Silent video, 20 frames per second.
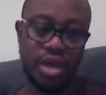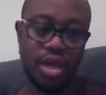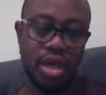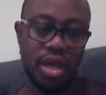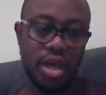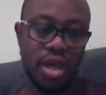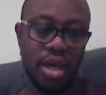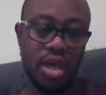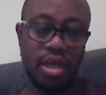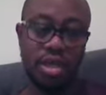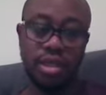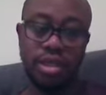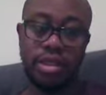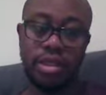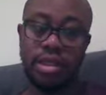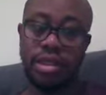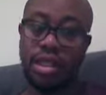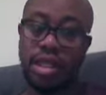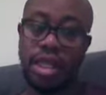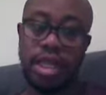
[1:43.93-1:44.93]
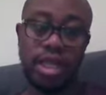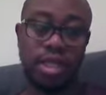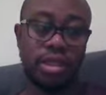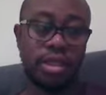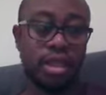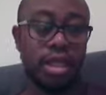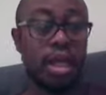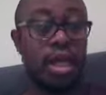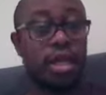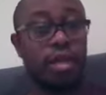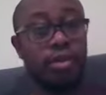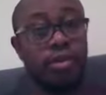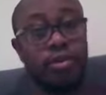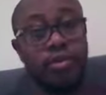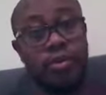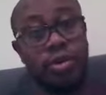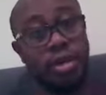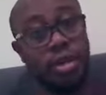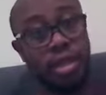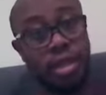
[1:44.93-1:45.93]
And the last and
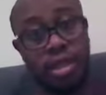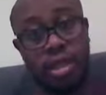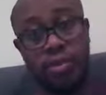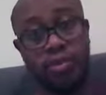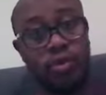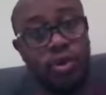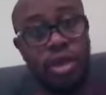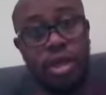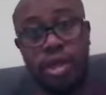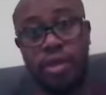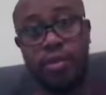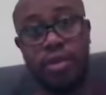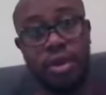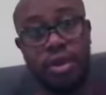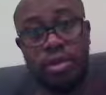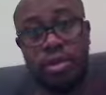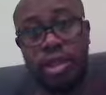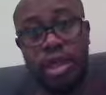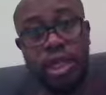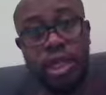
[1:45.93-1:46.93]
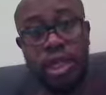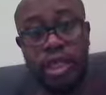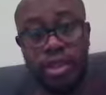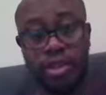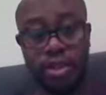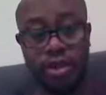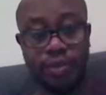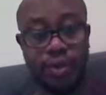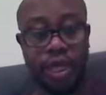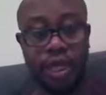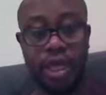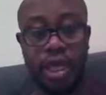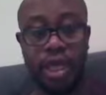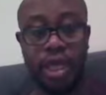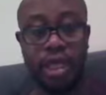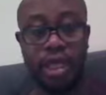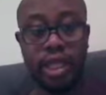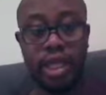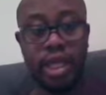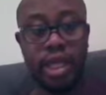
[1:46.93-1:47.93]
another one about the ATOP
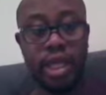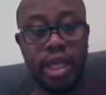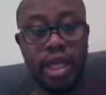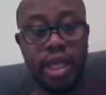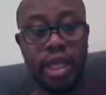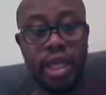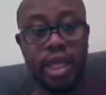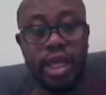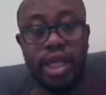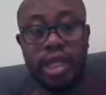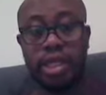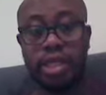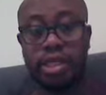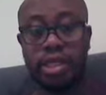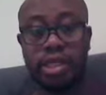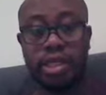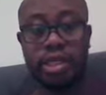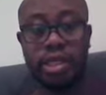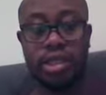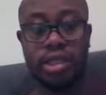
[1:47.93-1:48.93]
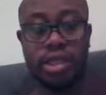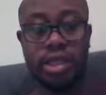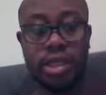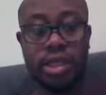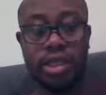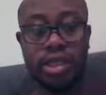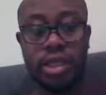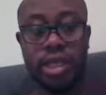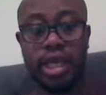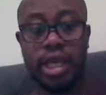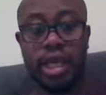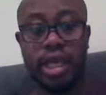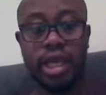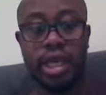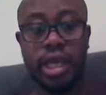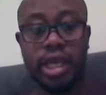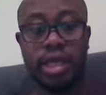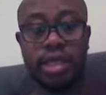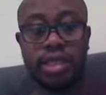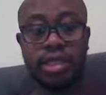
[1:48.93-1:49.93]
again is a
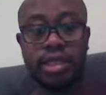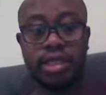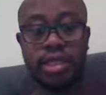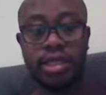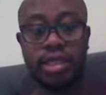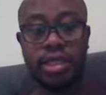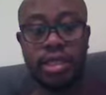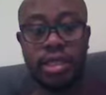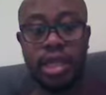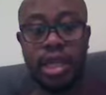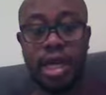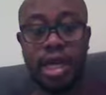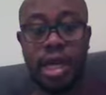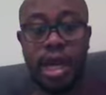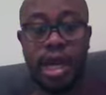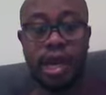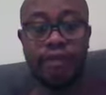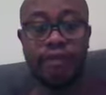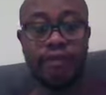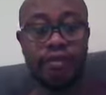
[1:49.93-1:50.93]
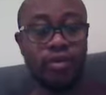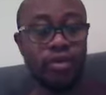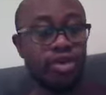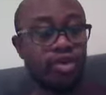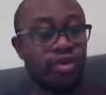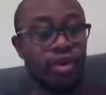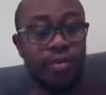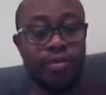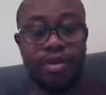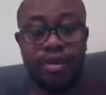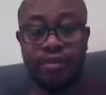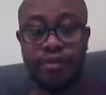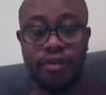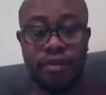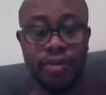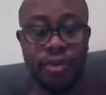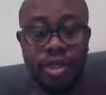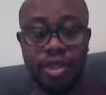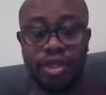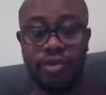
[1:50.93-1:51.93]
ASCII full screen
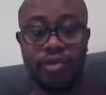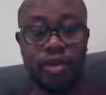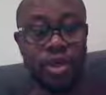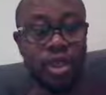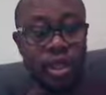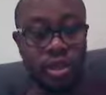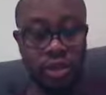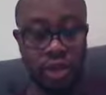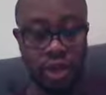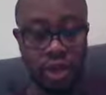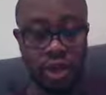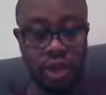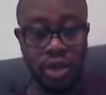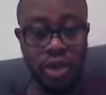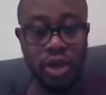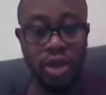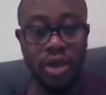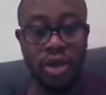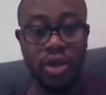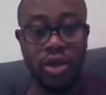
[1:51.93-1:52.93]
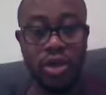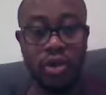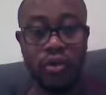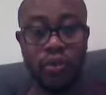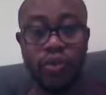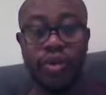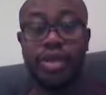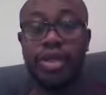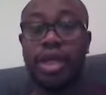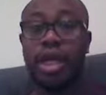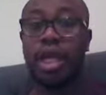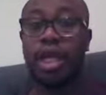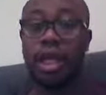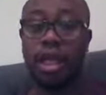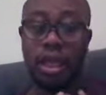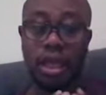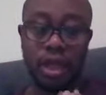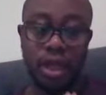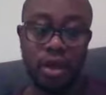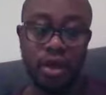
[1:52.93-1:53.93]
performance monitor, which can
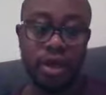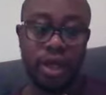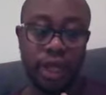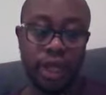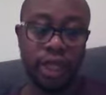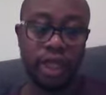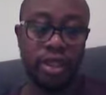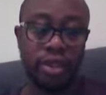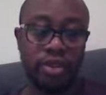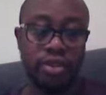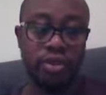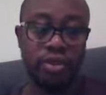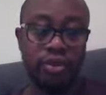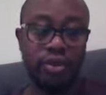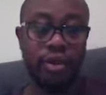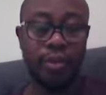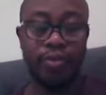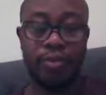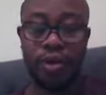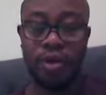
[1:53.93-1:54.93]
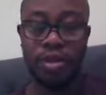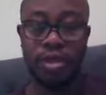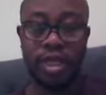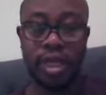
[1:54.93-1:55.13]
log in report